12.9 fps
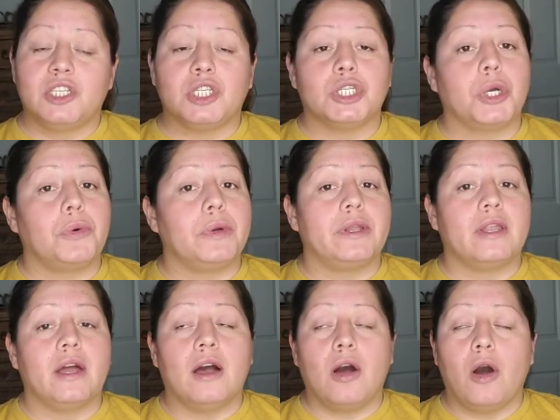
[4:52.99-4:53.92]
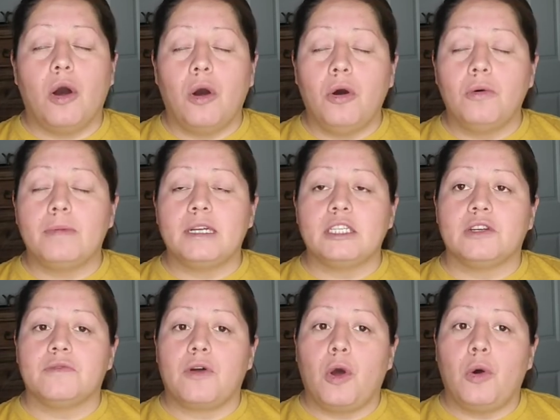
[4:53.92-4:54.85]
showing a whole bunch
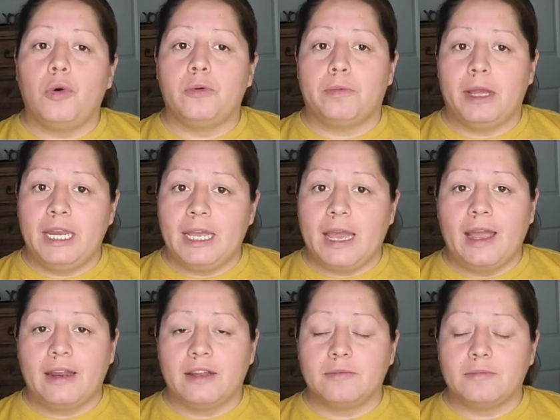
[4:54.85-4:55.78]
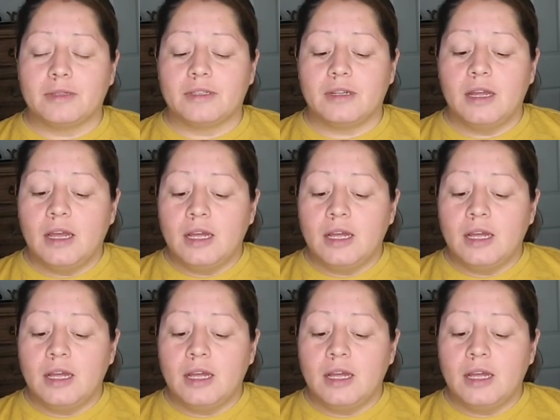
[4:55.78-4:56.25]
of old penny items.